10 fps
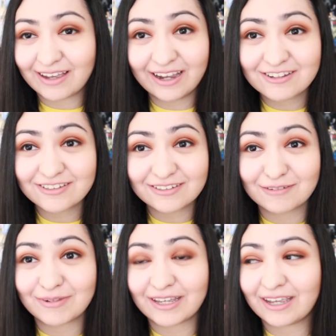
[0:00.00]
I actually
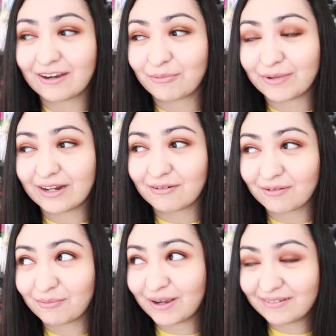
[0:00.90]
dyed my hair red
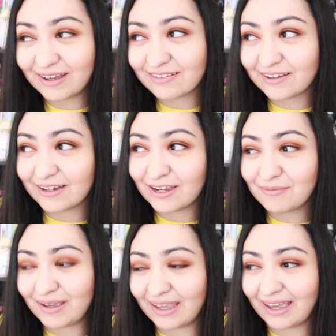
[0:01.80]
around that
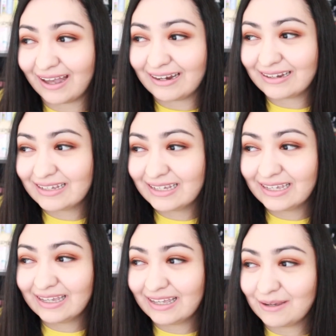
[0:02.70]
time and
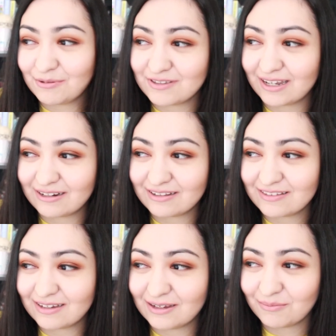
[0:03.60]
it was not a good
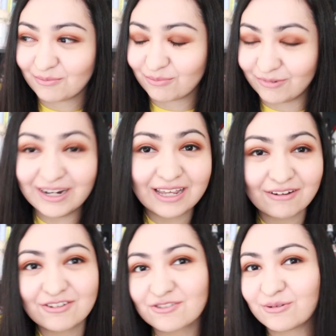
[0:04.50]
time. Red
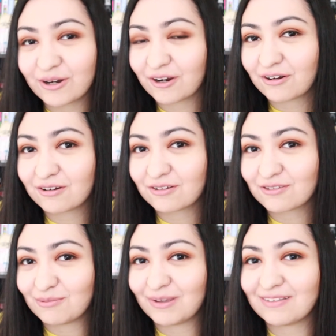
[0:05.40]
hair is so hard
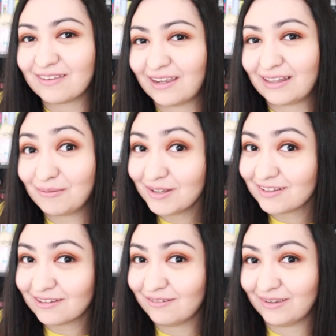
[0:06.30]
to maintain. Let me
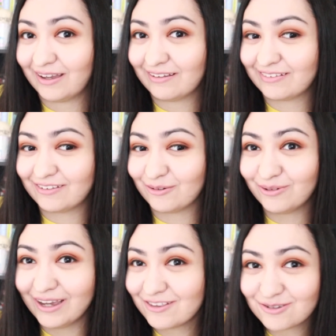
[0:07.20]
tell you guys,
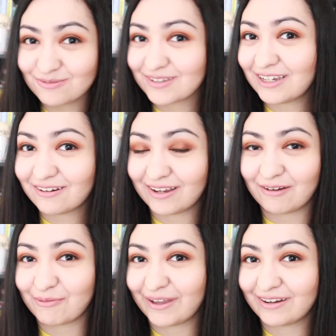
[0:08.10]
don't dye your
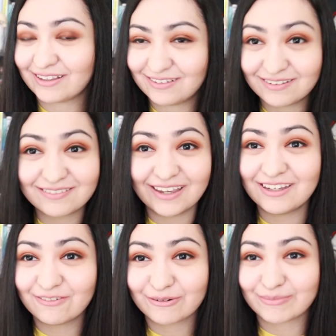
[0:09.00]
hair red.
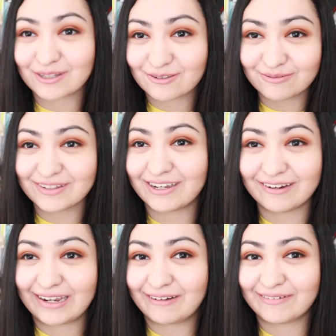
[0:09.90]
Take it from me, don't dye
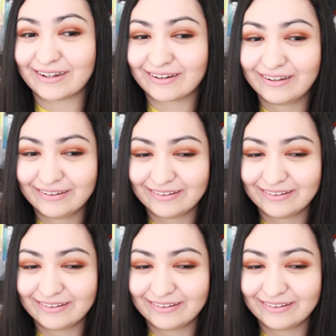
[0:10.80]
your hair red.